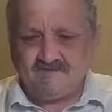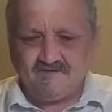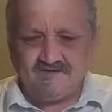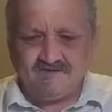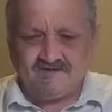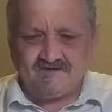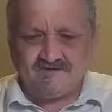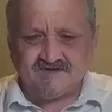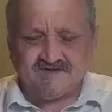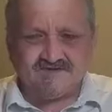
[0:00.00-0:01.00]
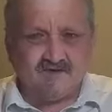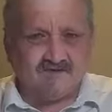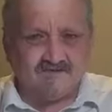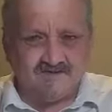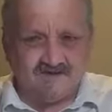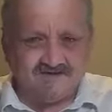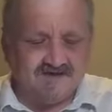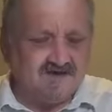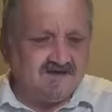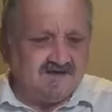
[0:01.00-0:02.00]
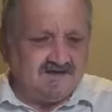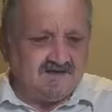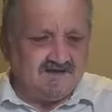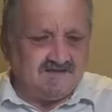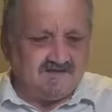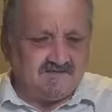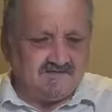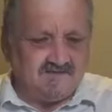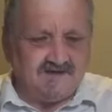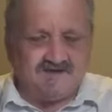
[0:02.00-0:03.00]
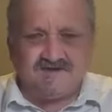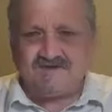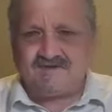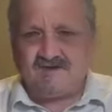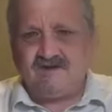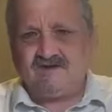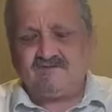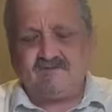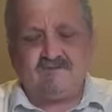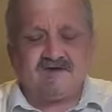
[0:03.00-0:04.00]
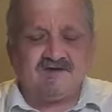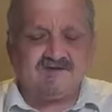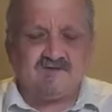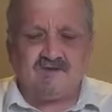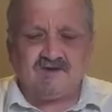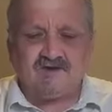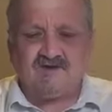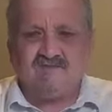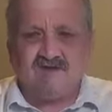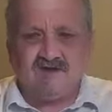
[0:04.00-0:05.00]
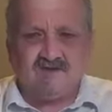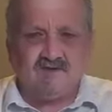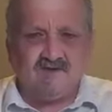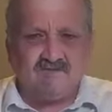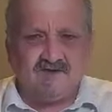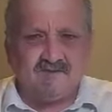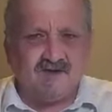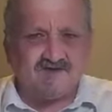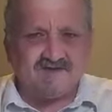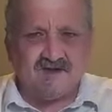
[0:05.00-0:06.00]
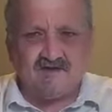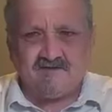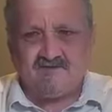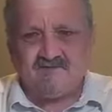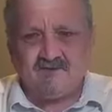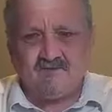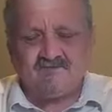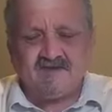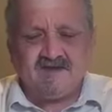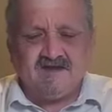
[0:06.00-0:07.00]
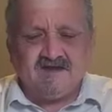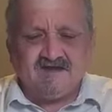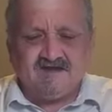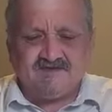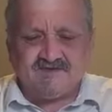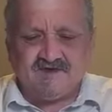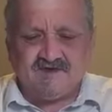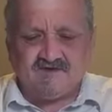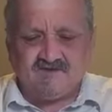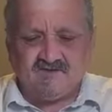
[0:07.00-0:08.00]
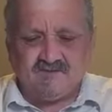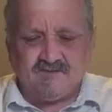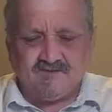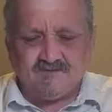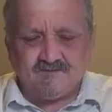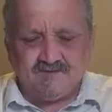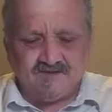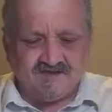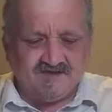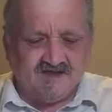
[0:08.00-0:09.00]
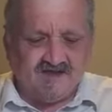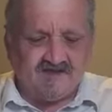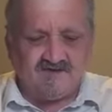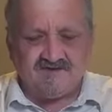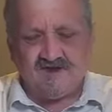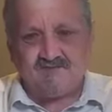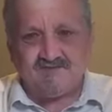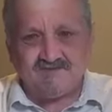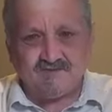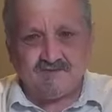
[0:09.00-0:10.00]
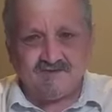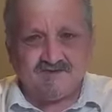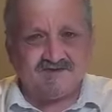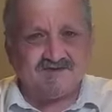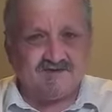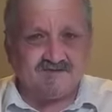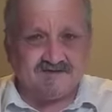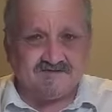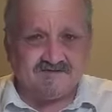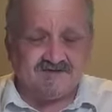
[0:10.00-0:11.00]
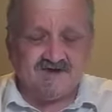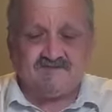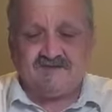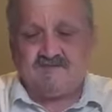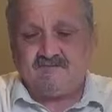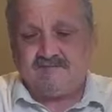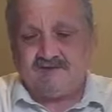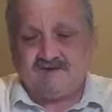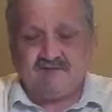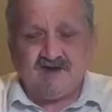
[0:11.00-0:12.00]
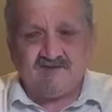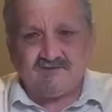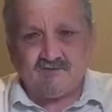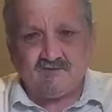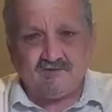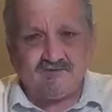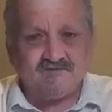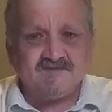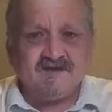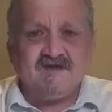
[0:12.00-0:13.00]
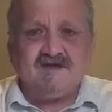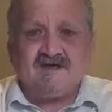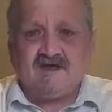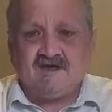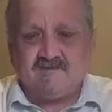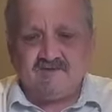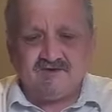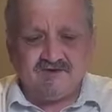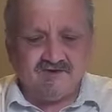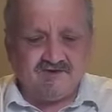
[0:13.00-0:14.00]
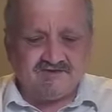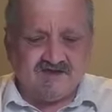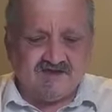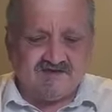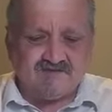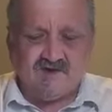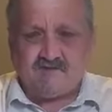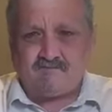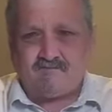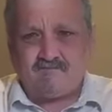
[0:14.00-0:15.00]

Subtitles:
build here that's going to start to finish, but I did this one a little different because I'm running a little bit low on my polystyrene foam. Instead of putting that on top of this wood and sculpting it to shape, then putting plaster over it, I'm going to use a straight